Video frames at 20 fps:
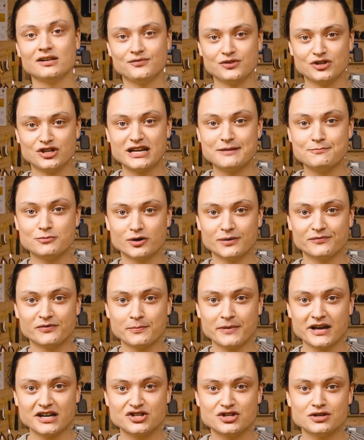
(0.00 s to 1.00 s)
If you need more
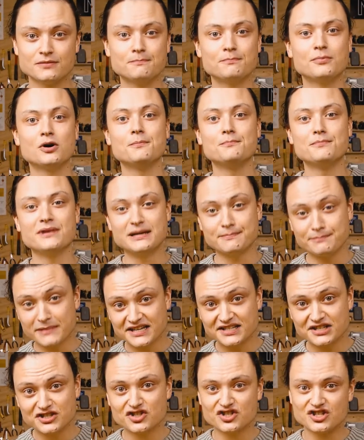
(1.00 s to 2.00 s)
information, pop me a
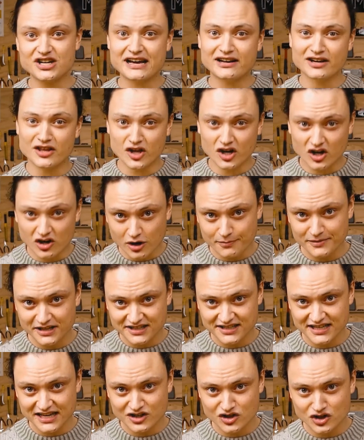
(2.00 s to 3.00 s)
message down in the
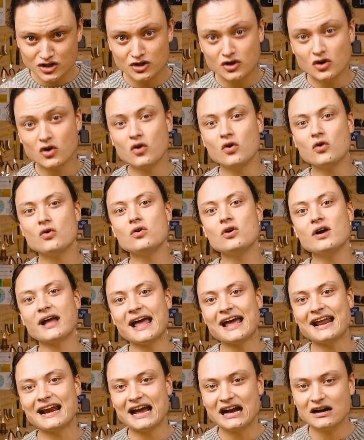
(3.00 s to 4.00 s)
comments section or
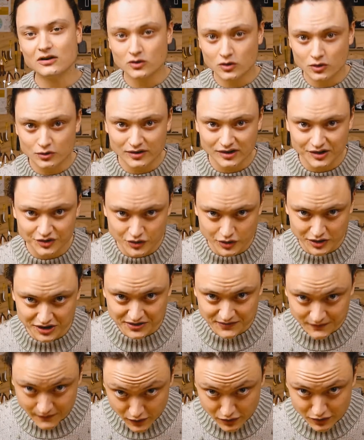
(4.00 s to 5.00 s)
at our Core
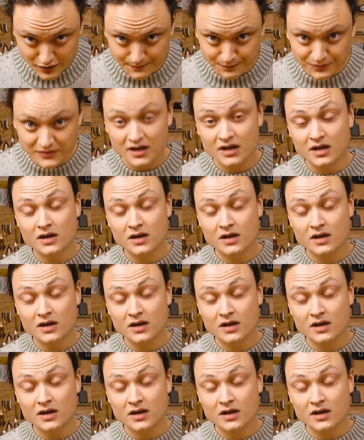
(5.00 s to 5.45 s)
Electronics forum.